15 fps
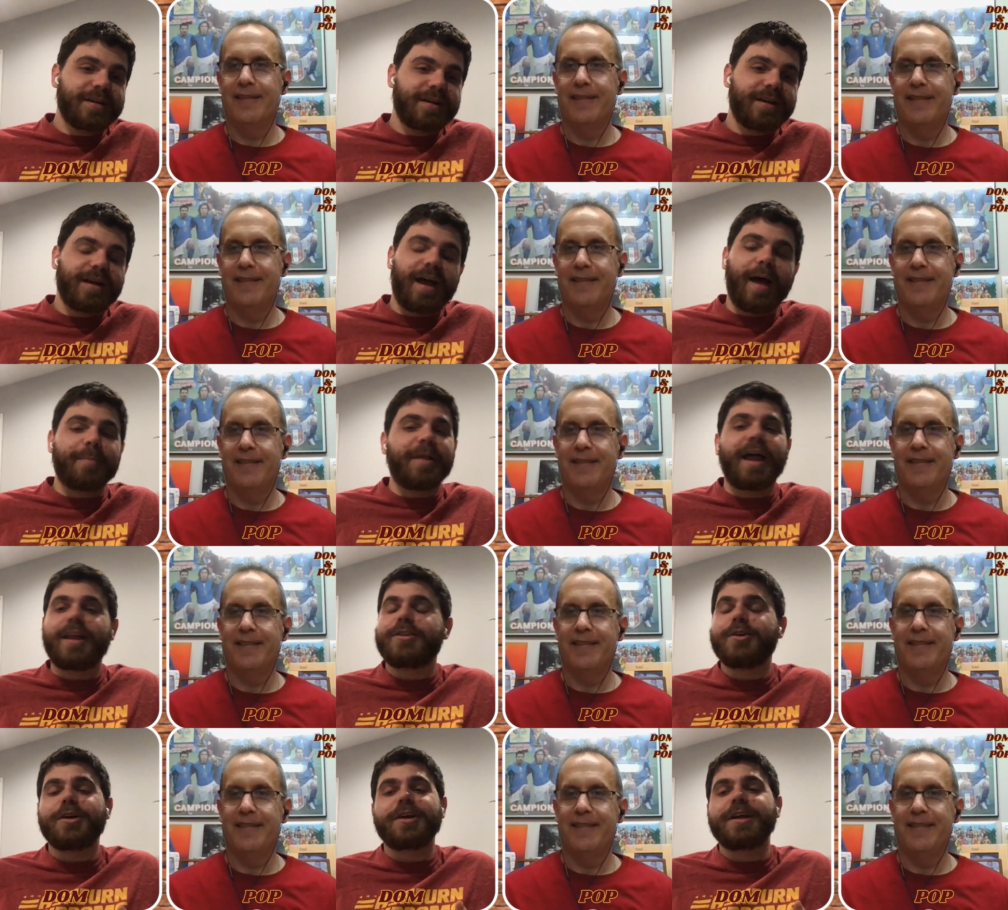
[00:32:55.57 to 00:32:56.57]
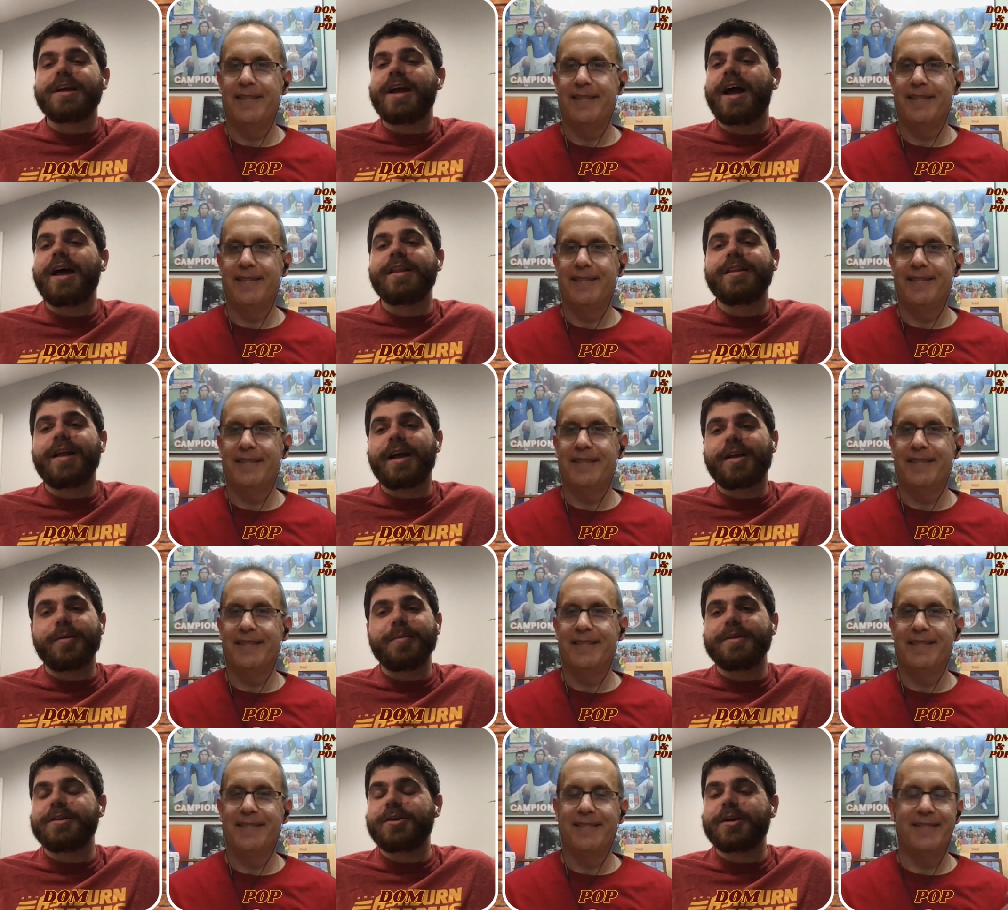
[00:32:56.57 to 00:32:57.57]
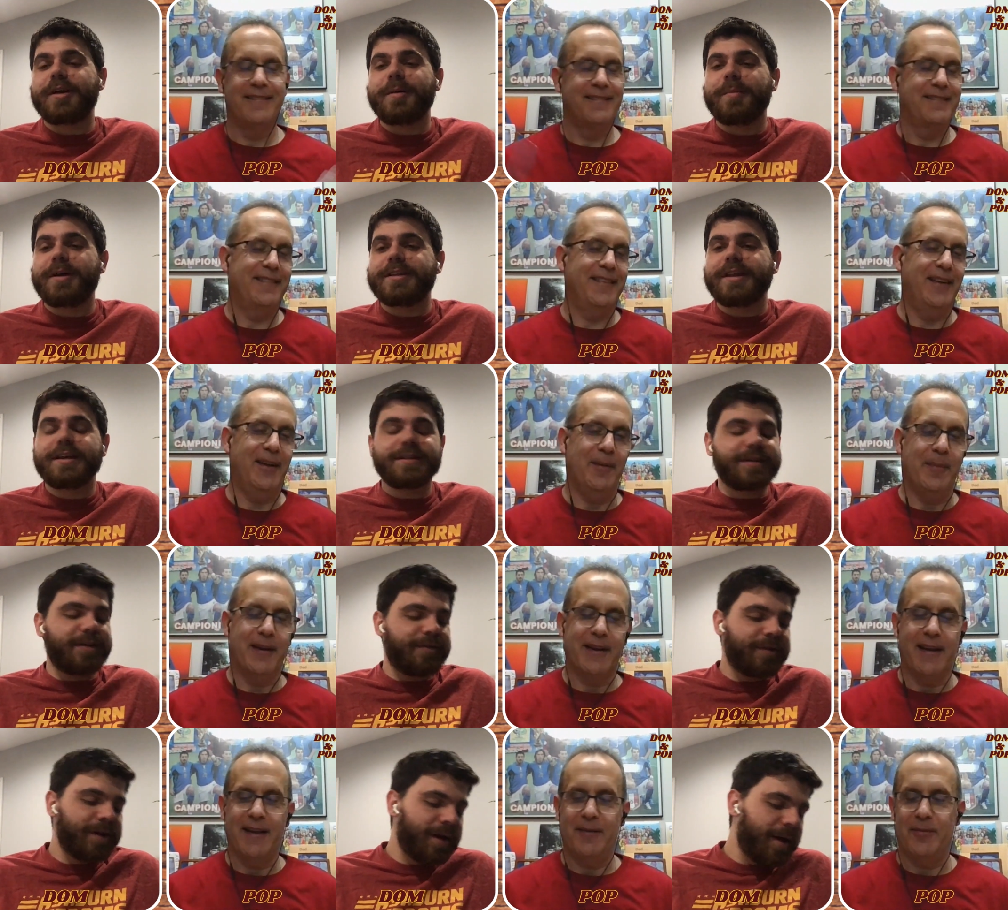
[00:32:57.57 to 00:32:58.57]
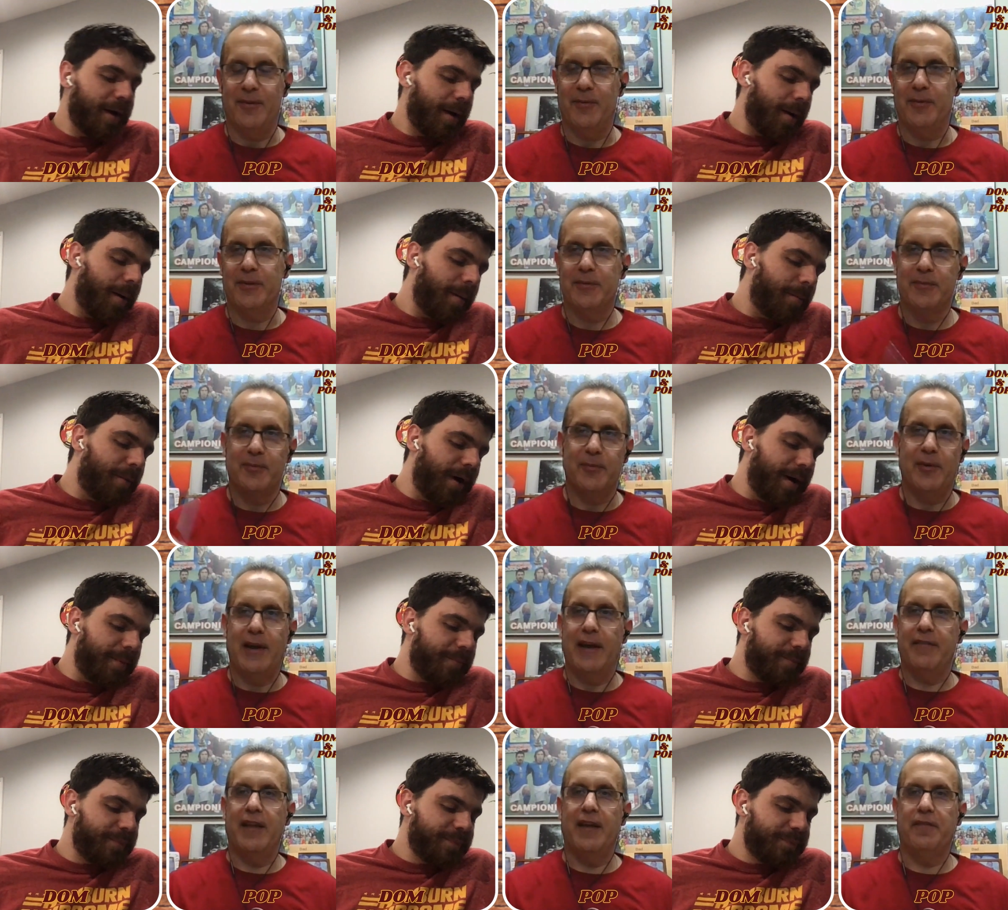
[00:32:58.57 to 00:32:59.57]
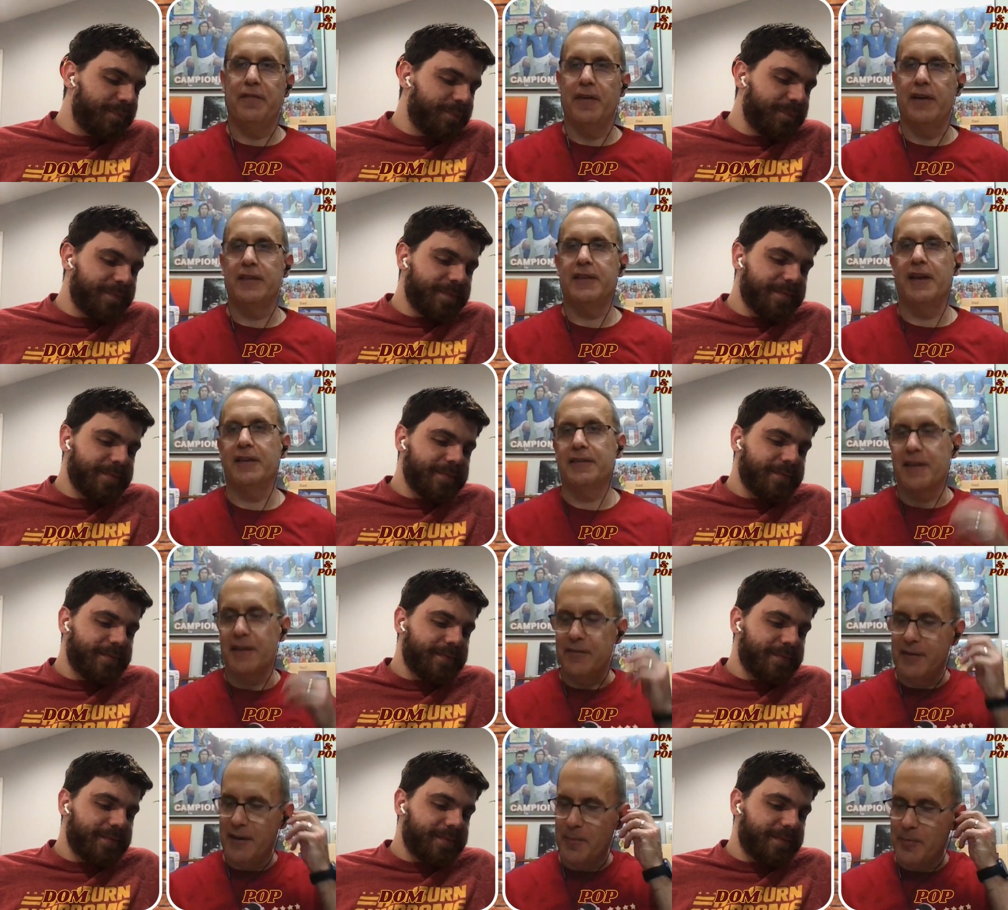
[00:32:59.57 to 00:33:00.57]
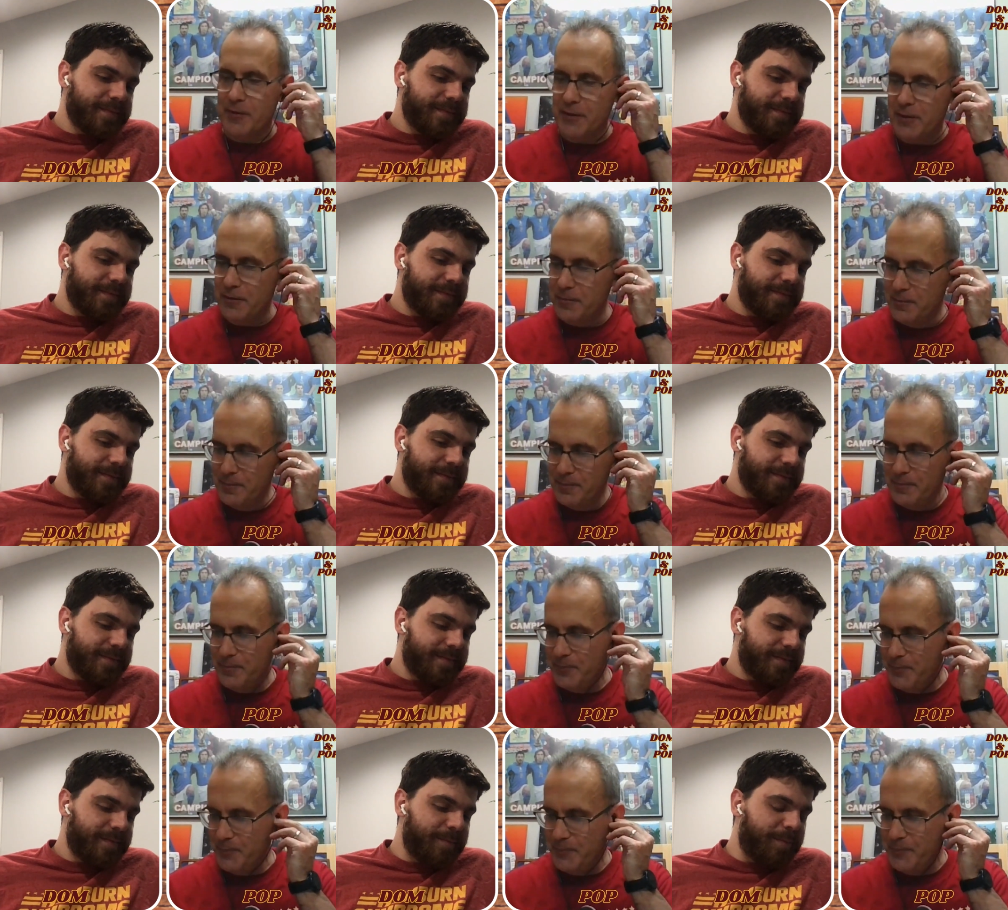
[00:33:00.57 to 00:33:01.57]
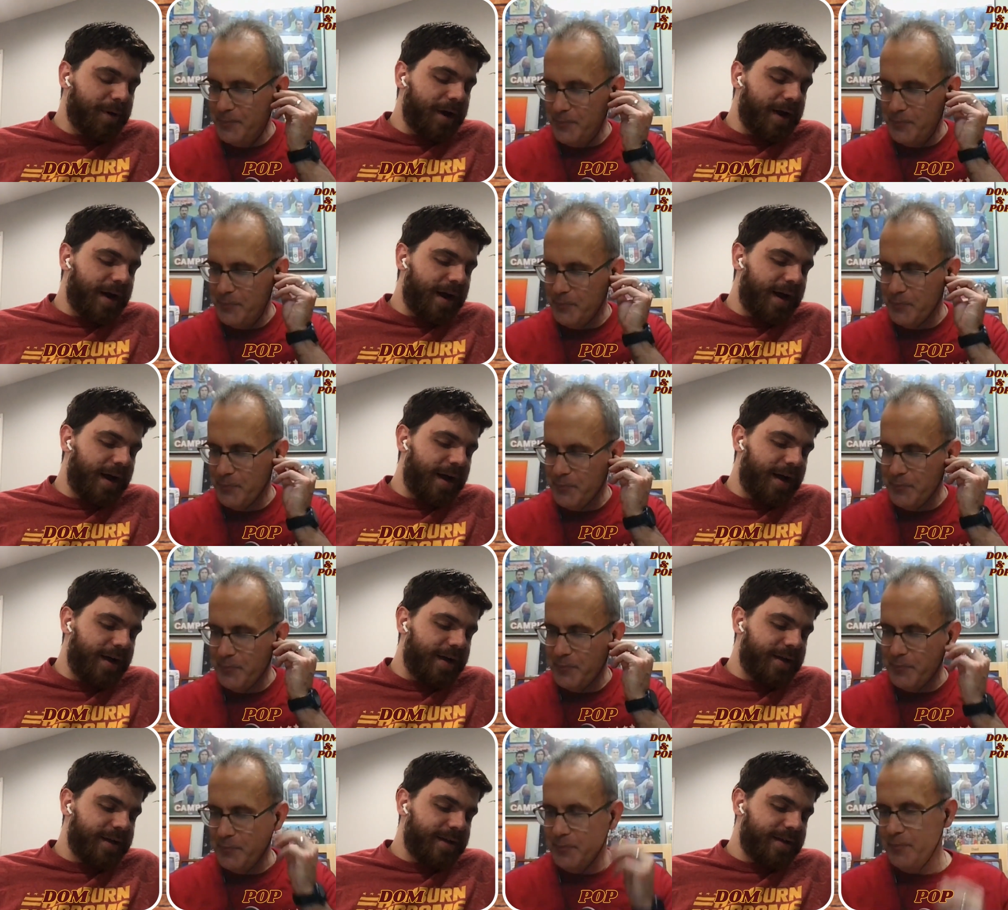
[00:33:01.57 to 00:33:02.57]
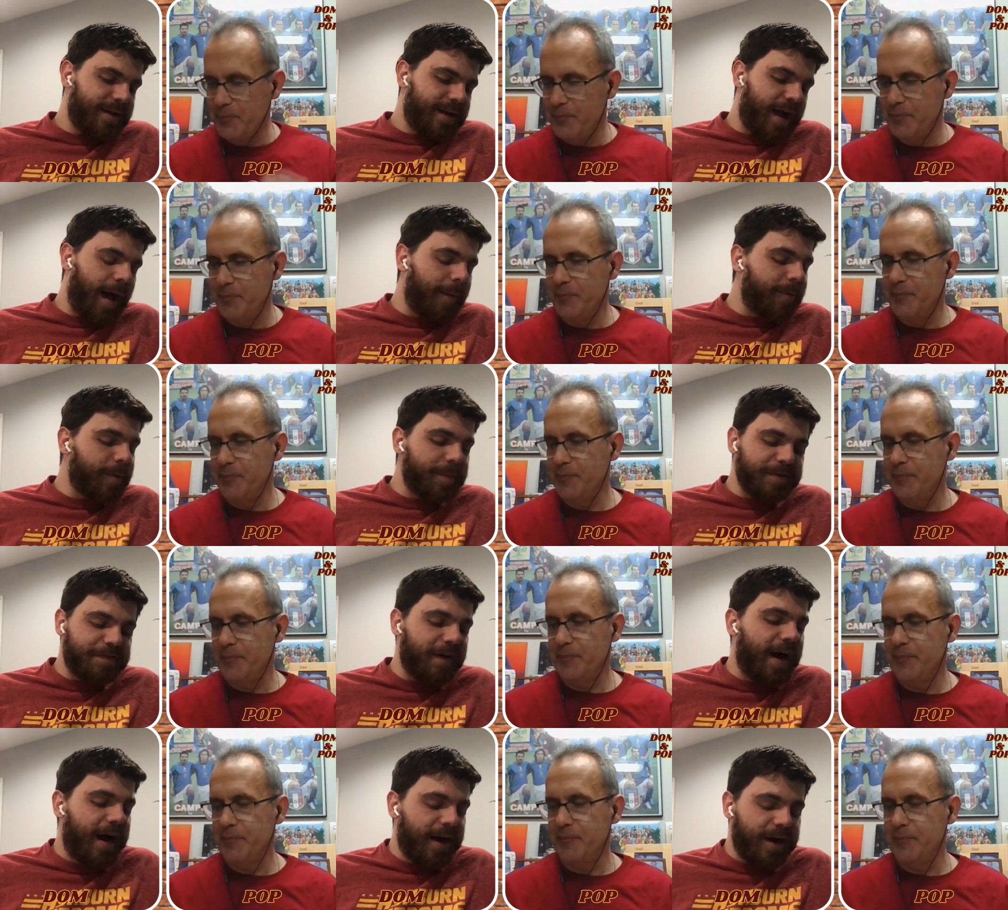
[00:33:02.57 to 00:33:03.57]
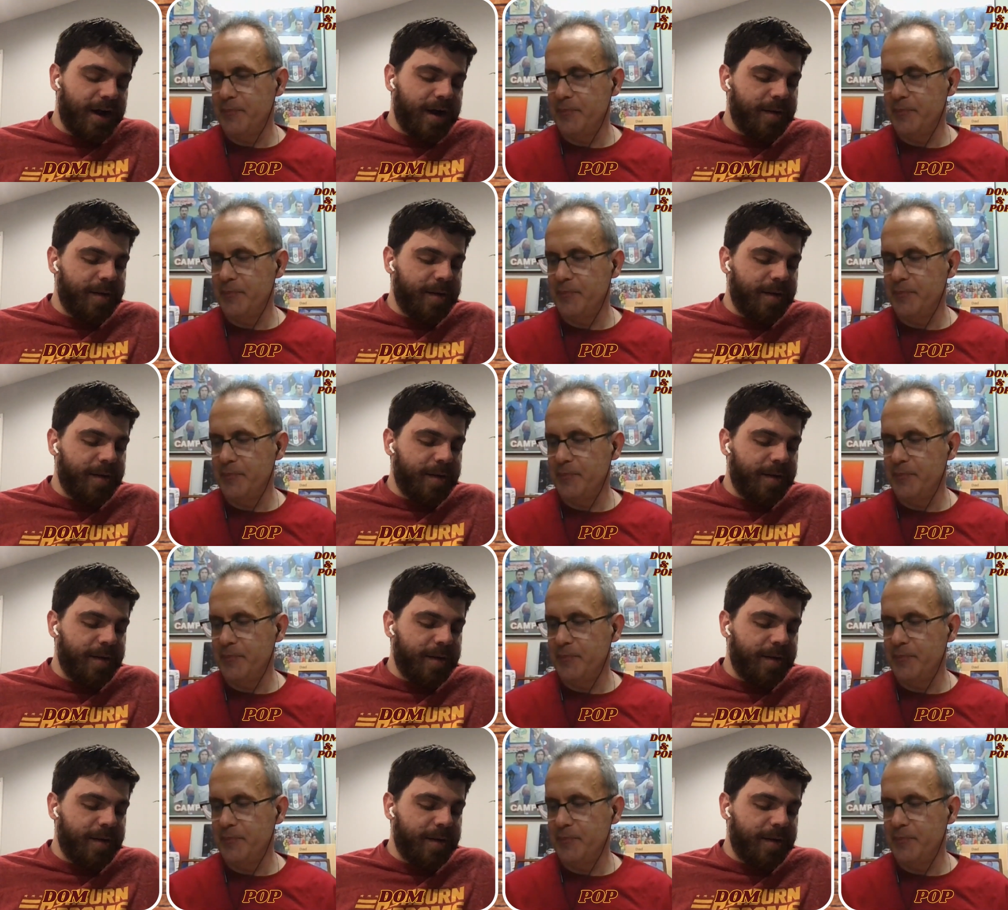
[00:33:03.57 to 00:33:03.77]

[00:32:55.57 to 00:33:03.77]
Speaker 1: I'm not a turkey guy. I'm not going to be turkey in my thing. Oh, my God. We'll, we'll, but,
Speaker 2: we'll have that for a Thanksgiving episode.
Speaker 1: But uh, I'm going to be fired up,